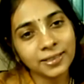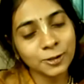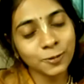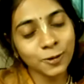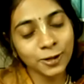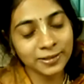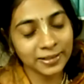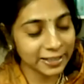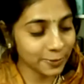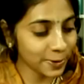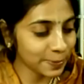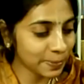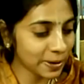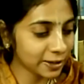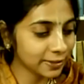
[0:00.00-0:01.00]
That's why
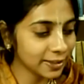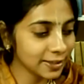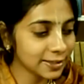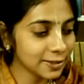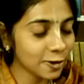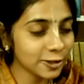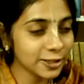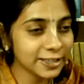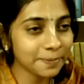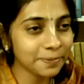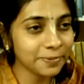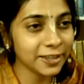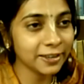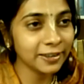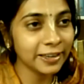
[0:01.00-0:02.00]
bhakti is called
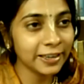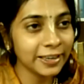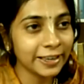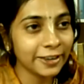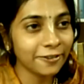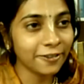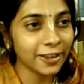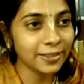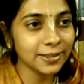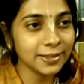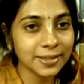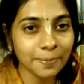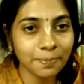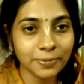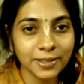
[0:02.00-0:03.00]
something, faith in
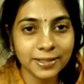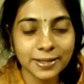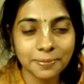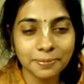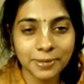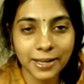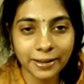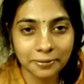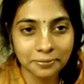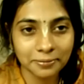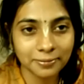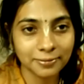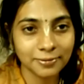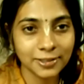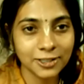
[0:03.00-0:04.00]
something sublime.